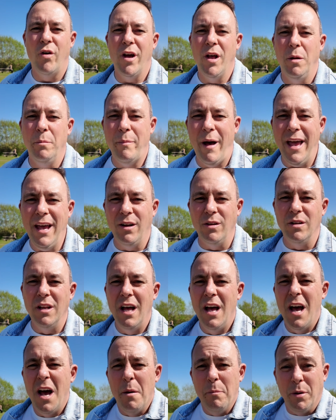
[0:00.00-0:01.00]
Royal Mail.
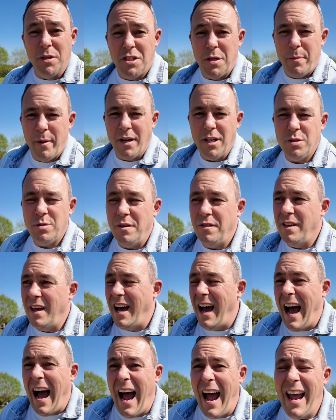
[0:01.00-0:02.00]
But to be honest with
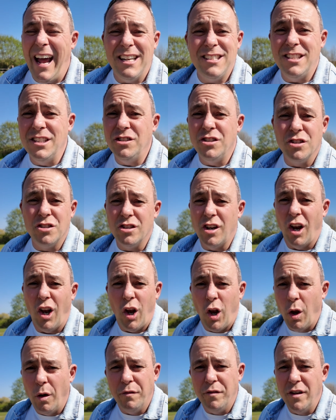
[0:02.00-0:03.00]
you, I actually just
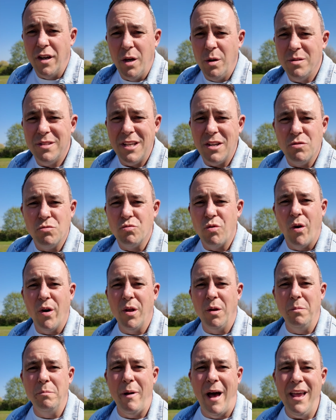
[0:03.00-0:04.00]
love using
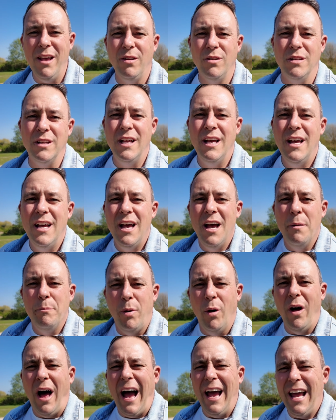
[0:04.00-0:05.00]
Royal Mail.
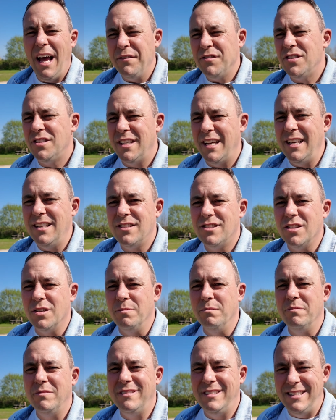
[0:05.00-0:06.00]
But I have seen
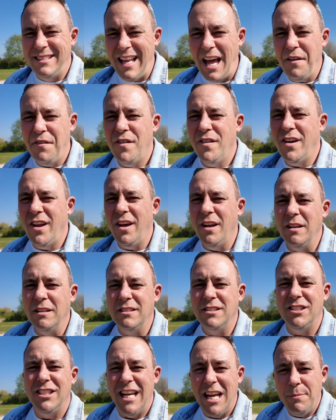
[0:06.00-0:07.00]
some definite
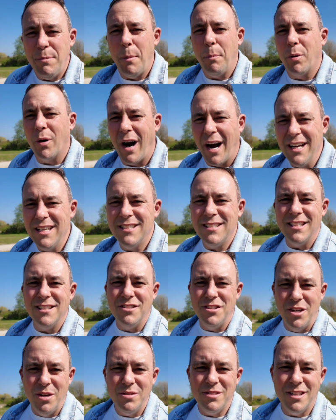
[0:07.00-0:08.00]
cheaper
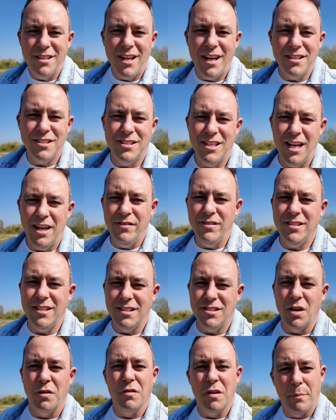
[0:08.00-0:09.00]
prices using their
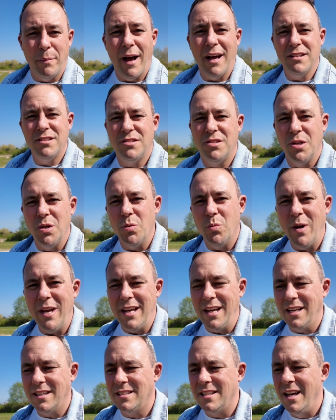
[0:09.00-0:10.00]
services over the past 2
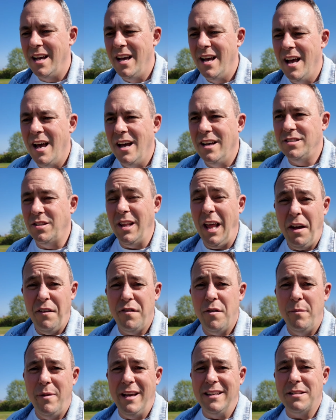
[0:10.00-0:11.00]
weeks. So that
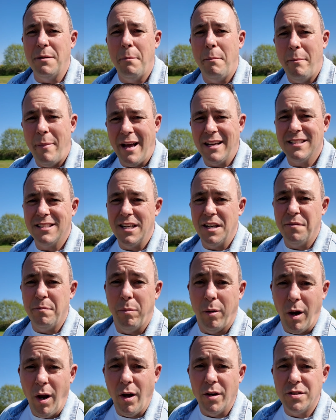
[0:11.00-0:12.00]
for me is a massive
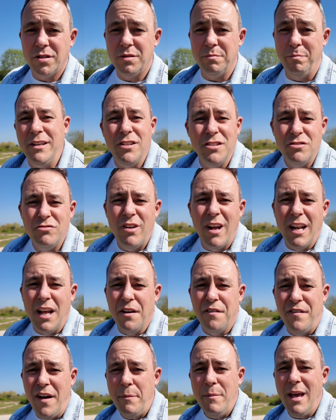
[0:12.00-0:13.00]
plus, but it doesn't really
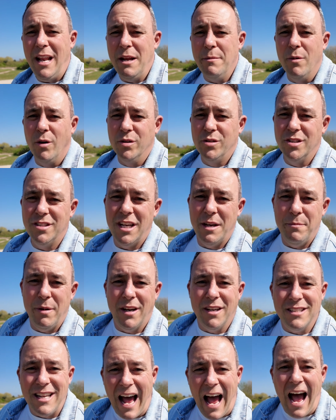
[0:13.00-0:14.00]
affect me anymore, does it?
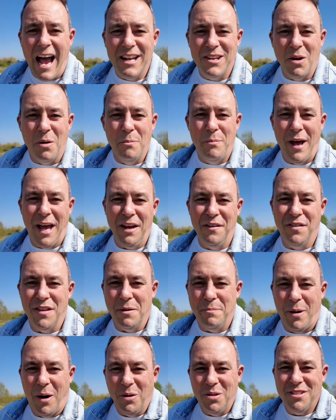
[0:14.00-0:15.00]
Because I don't pay for
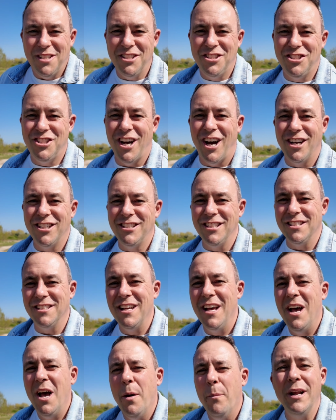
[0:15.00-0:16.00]
the postage charges,
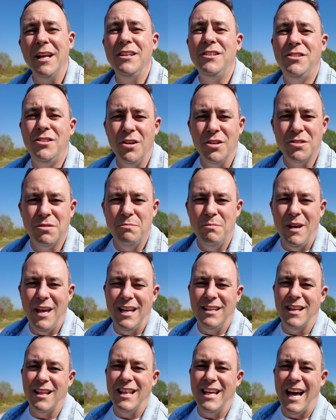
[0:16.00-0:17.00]
but it does
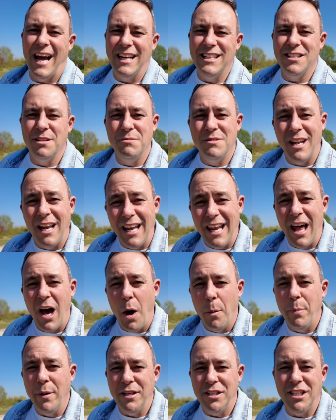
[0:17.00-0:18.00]
mean that the item's a
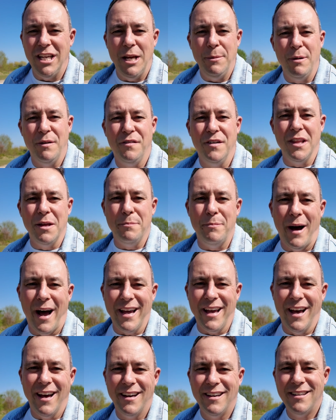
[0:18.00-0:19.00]
little bit cheaper for the
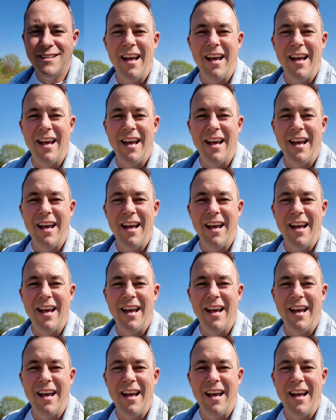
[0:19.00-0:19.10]
buyer.